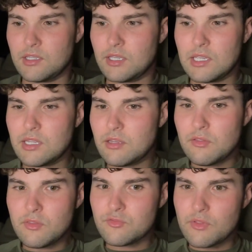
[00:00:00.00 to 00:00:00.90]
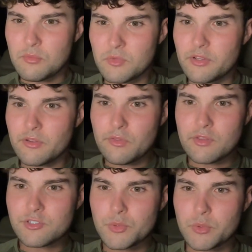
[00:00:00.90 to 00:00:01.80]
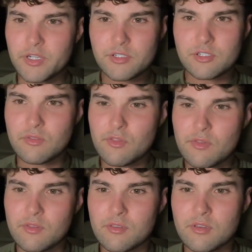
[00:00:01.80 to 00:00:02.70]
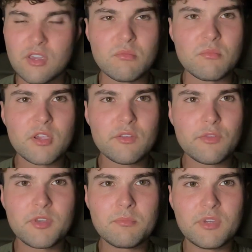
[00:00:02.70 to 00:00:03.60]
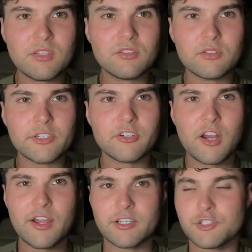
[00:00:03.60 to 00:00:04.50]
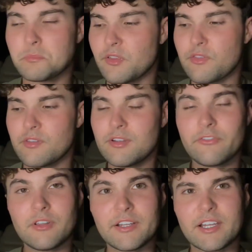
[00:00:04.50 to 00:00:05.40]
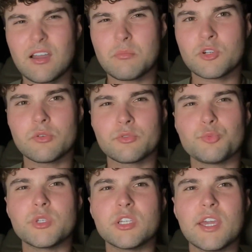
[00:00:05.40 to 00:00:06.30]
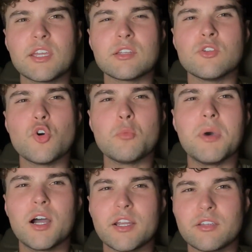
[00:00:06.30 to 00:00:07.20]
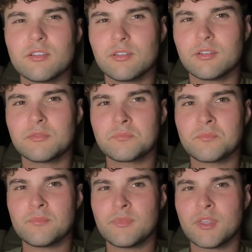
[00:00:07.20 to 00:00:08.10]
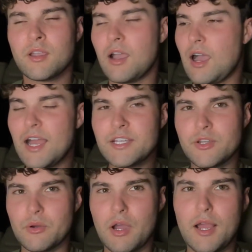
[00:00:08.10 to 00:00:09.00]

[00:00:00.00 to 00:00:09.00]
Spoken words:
And it's just one of those situations. It makes me mentally crash because then I feel like I'm going to be a nobody. I know.